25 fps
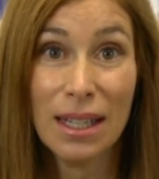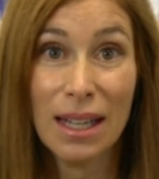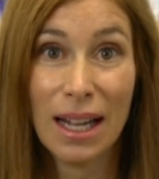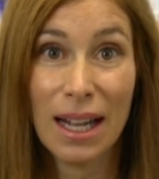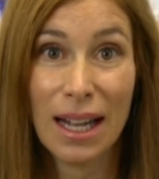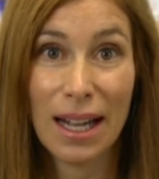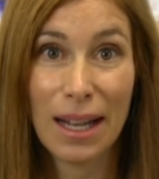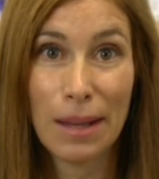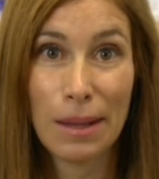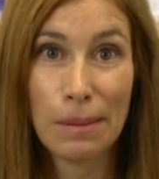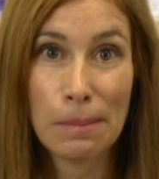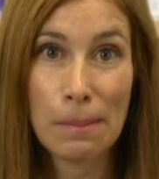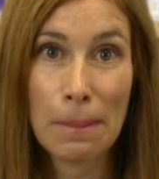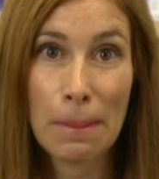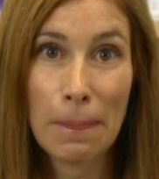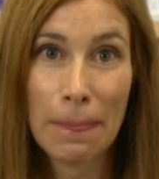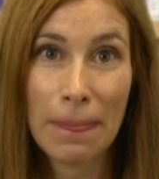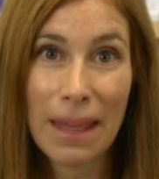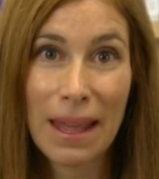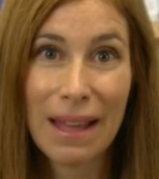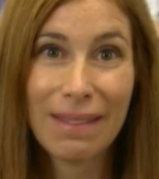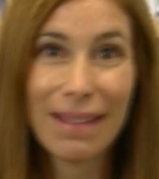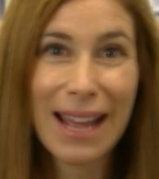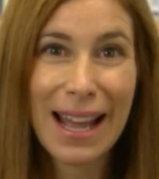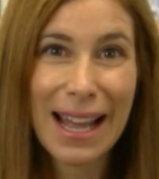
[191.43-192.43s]
Um,
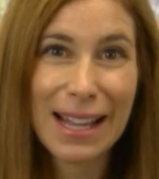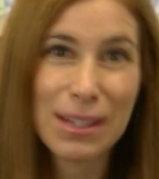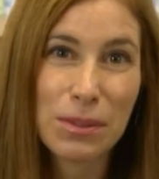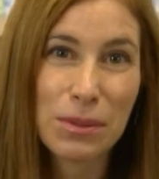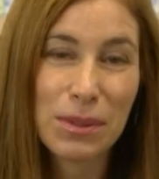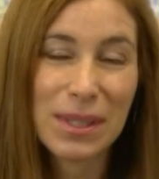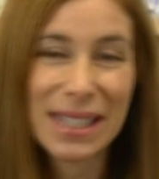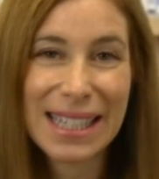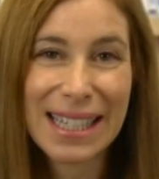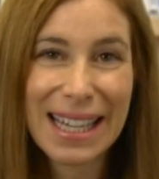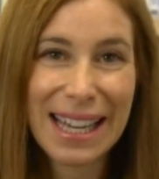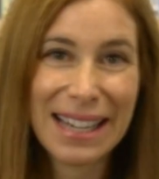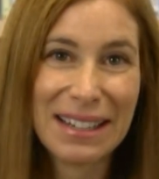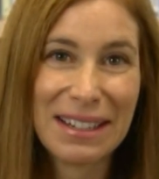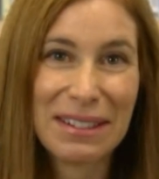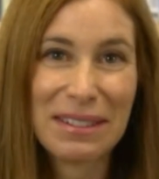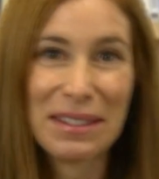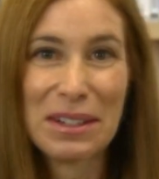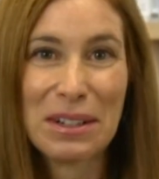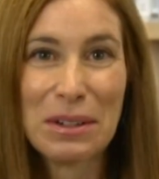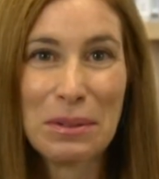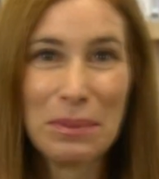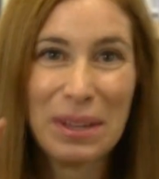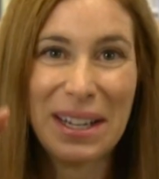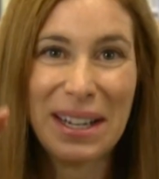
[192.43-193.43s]
that last one's getting a
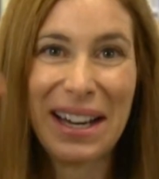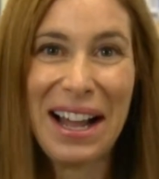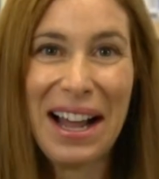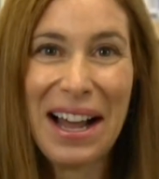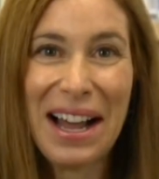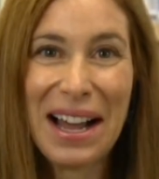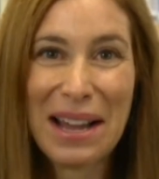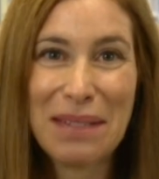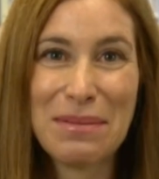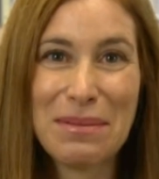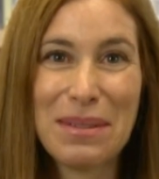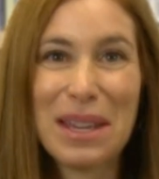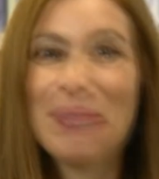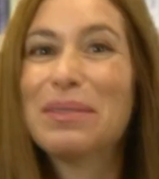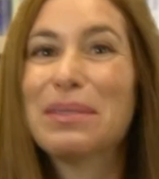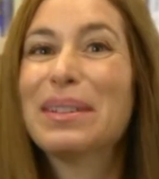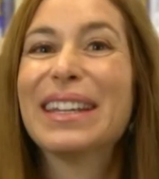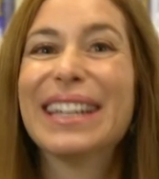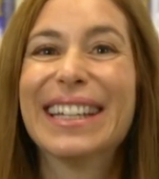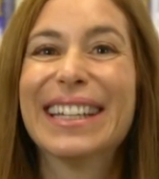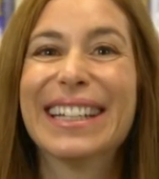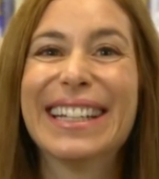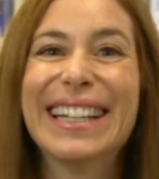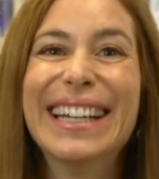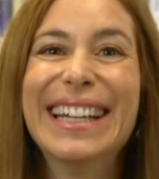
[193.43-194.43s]
little bit high maybe
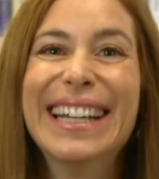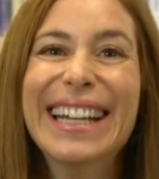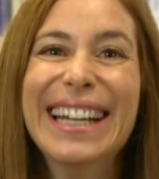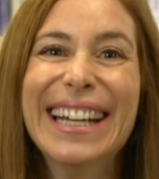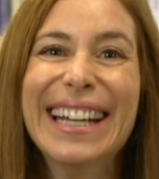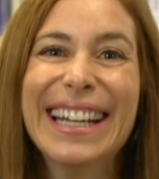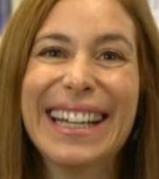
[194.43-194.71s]
in,